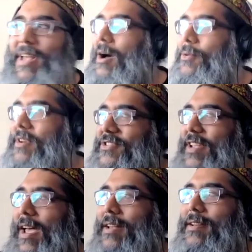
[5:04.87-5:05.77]
I would have
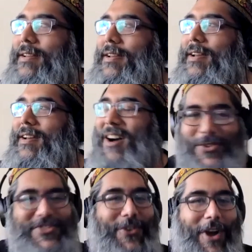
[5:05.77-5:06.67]
said, oh,
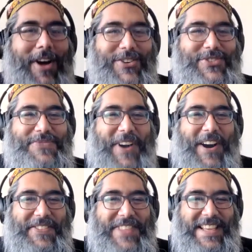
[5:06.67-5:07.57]
Toronto's part
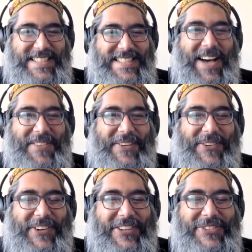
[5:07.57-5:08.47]
of the Islamic
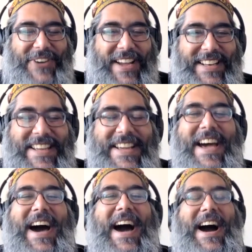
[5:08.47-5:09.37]
world, right?
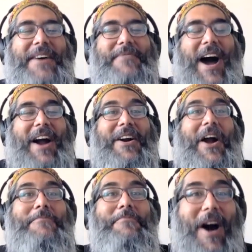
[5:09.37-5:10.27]

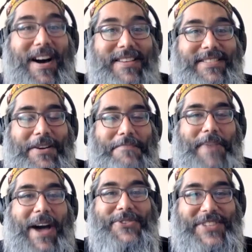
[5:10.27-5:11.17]
Our mosque on
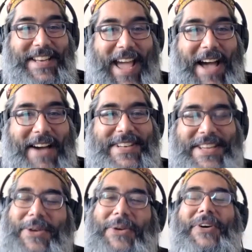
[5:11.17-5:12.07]
Bousted
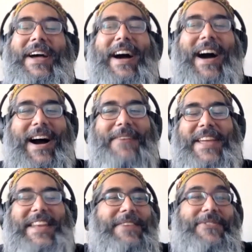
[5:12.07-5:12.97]
Avenue
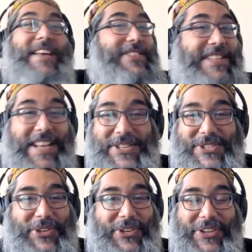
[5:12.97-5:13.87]
in a
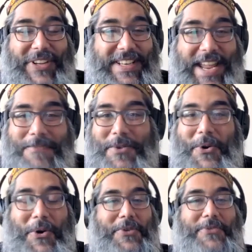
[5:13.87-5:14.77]
residential
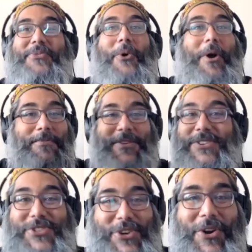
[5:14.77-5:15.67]
neighborhood, former
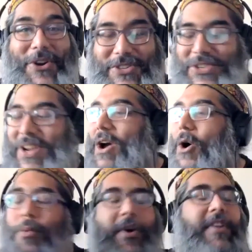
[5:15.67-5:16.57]
church,
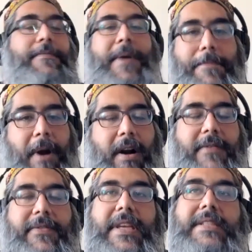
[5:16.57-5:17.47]
would have been part
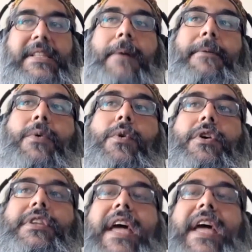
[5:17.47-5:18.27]
of the Islamic world.